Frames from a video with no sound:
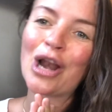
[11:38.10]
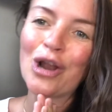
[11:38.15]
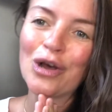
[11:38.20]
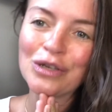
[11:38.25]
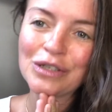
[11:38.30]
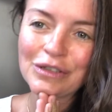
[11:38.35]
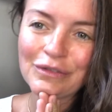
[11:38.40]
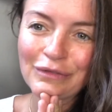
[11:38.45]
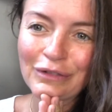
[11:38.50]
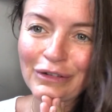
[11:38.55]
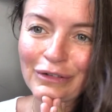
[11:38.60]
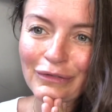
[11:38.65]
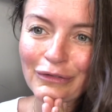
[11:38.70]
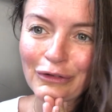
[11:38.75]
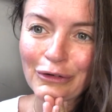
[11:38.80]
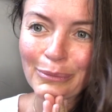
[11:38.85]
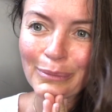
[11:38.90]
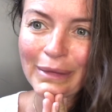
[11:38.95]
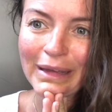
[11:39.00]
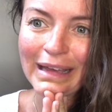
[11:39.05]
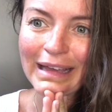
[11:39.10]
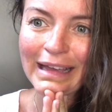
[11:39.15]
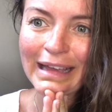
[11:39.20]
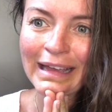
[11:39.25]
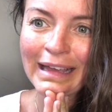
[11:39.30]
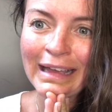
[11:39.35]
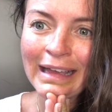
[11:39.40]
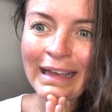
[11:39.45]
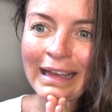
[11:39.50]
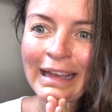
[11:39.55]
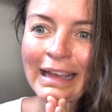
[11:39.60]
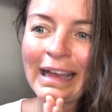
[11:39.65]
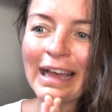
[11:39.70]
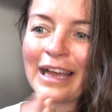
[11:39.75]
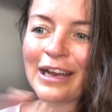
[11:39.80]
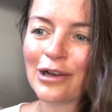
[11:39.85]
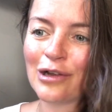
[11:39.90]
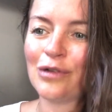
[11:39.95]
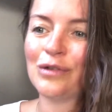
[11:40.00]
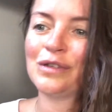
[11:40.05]
lots of love from me,
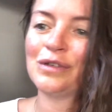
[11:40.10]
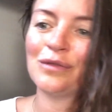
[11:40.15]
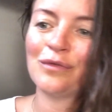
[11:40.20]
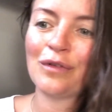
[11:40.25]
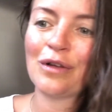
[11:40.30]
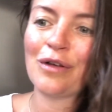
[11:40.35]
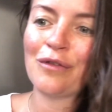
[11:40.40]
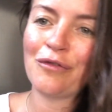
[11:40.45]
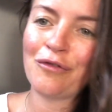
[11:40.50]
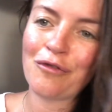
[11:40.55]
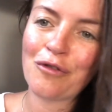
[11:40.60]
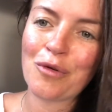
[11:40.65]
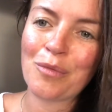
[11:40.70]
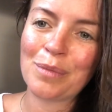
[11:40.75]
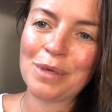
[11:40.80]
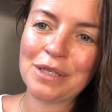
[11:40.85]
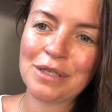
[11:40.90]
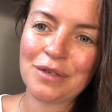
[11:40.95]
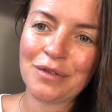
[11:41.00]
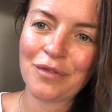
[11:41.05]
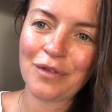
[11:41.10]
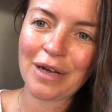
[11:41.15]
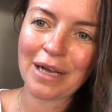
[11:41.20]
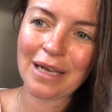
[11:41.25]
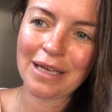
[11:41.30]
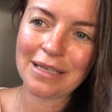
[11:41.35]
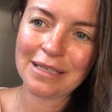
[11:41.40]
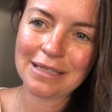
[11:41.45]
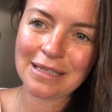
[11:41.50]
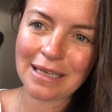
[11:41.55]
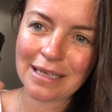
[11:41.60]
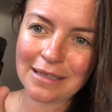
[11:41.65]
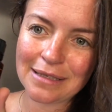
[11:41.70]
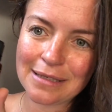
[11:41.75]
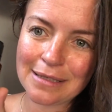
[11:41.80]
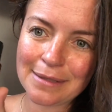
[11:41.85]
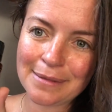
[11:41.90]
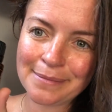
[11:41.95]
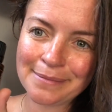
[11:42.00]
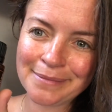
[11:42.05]
and lots of love from Mr.
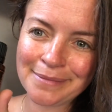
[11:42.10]
Frankincense.